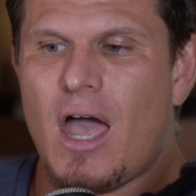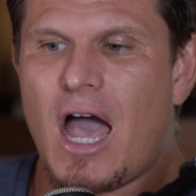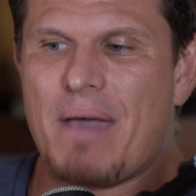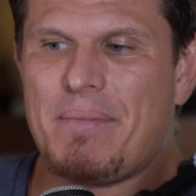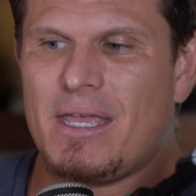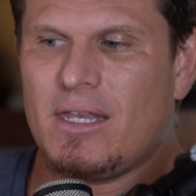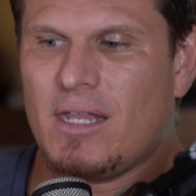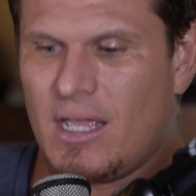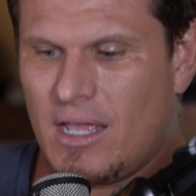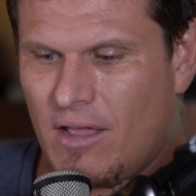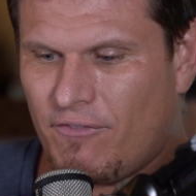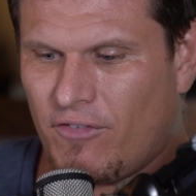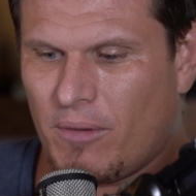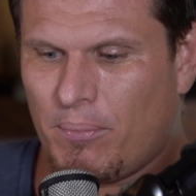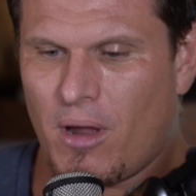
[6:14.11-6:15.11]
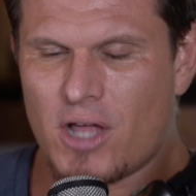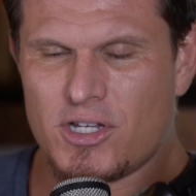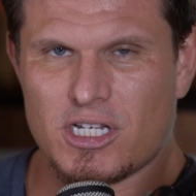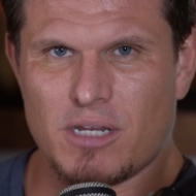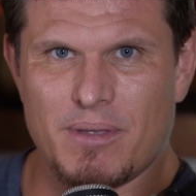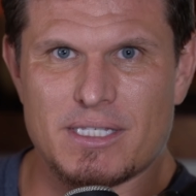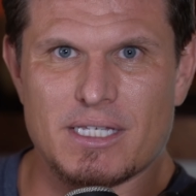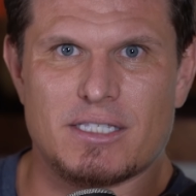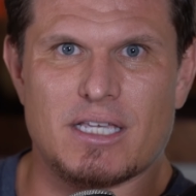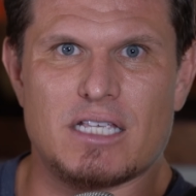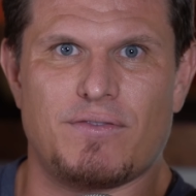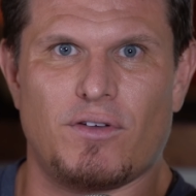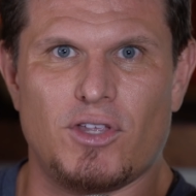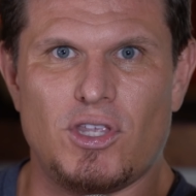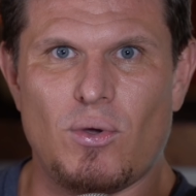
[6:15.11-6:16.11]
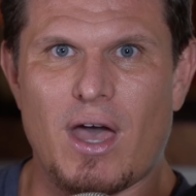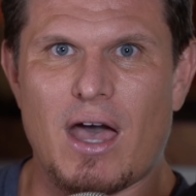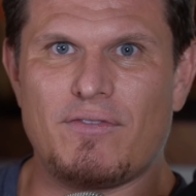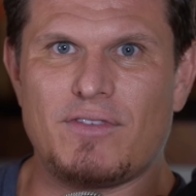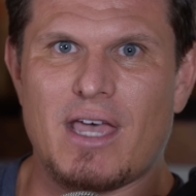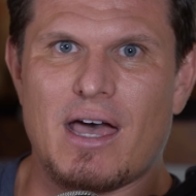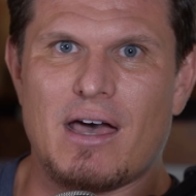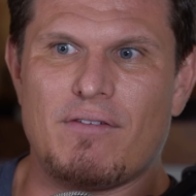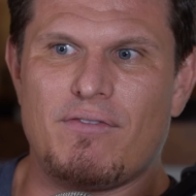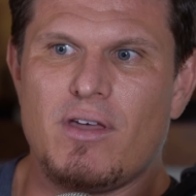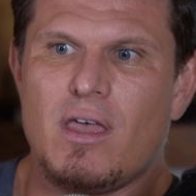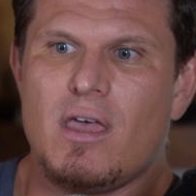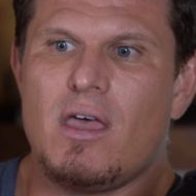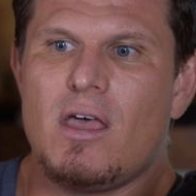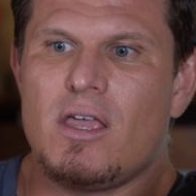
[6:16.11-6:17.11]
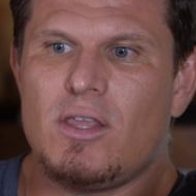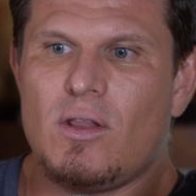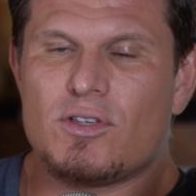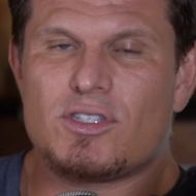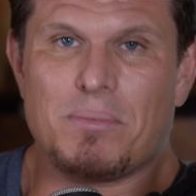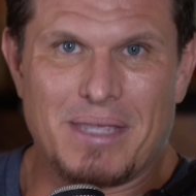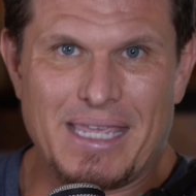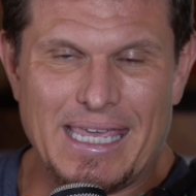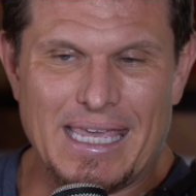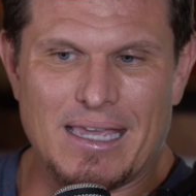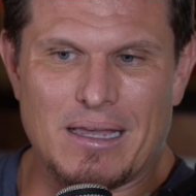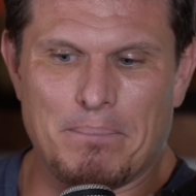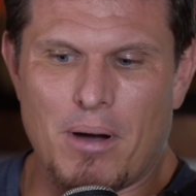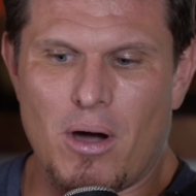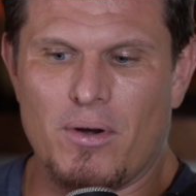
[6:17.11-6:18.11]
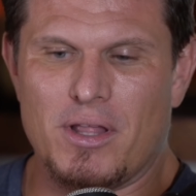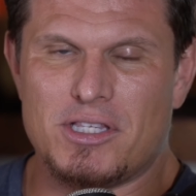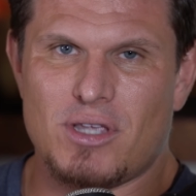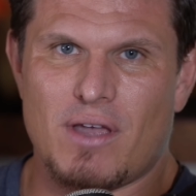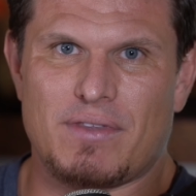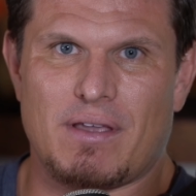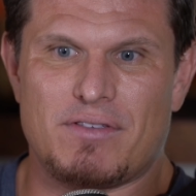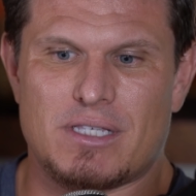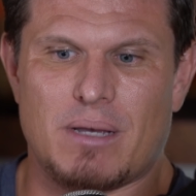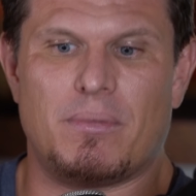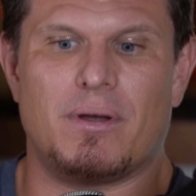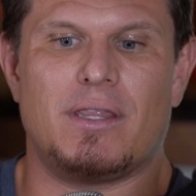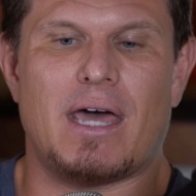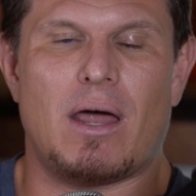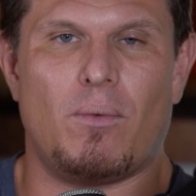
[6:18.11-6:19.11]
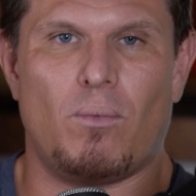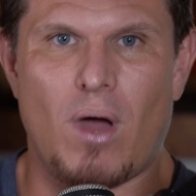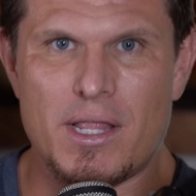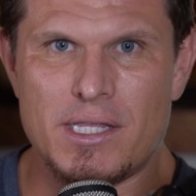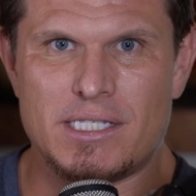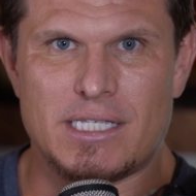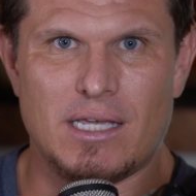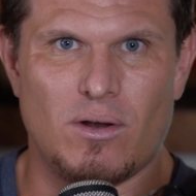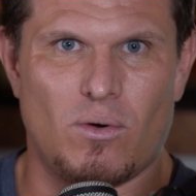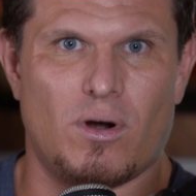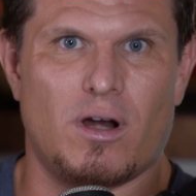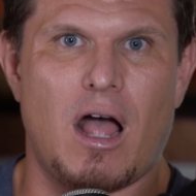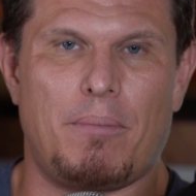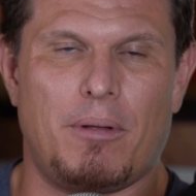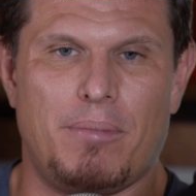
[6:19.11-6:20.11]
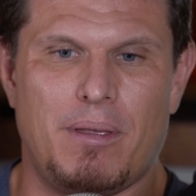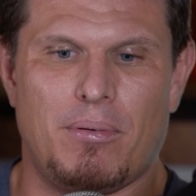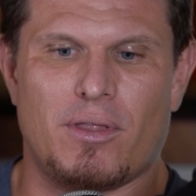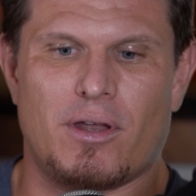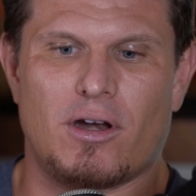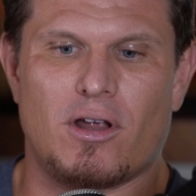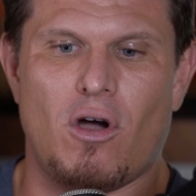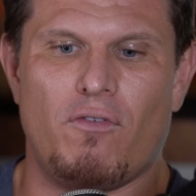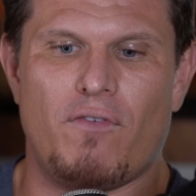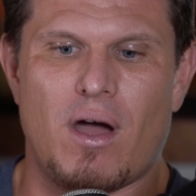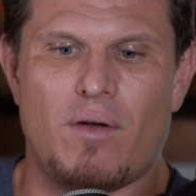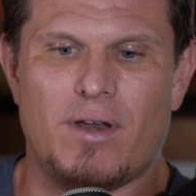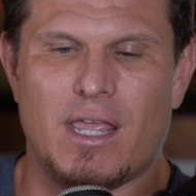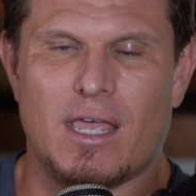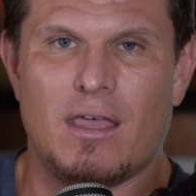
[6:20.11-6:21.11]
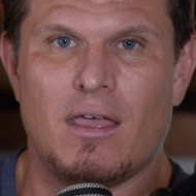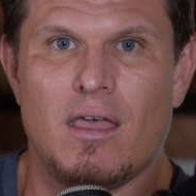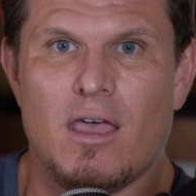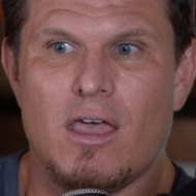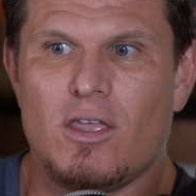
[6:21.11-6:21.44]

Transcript: I mean, for a project to be successful, you have to have, you know, some key components. You have to have someone that runs it or a couple people that are co-founding it.